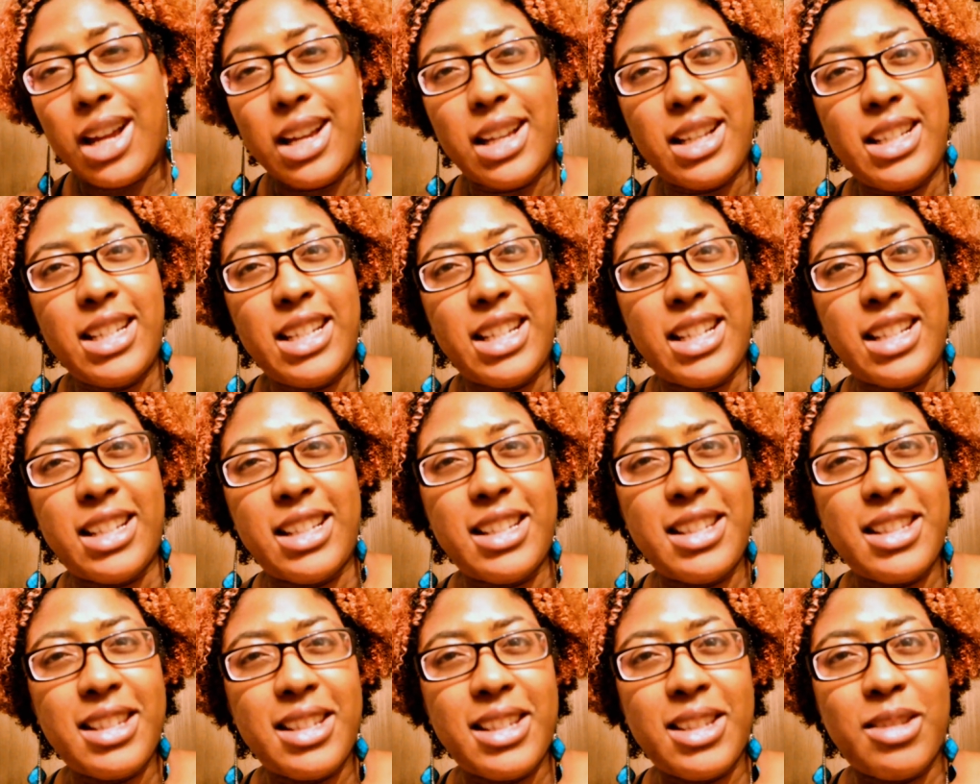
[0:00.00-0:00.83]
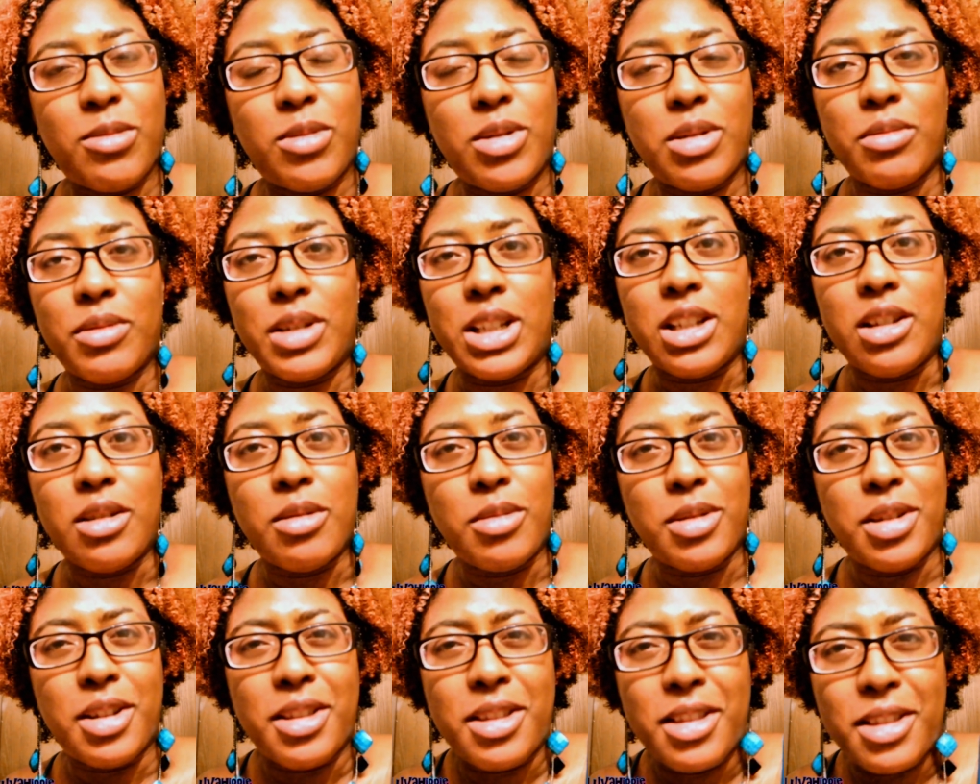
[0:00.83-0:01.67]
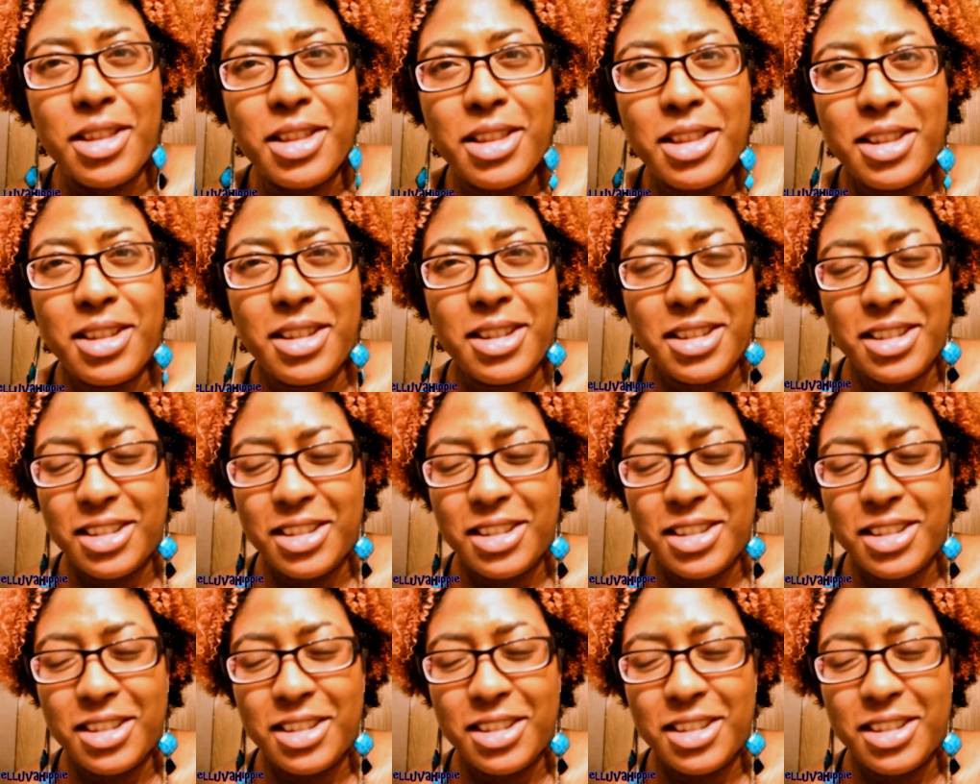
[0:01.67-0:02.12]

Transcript: And yeah, that's just what we deal with.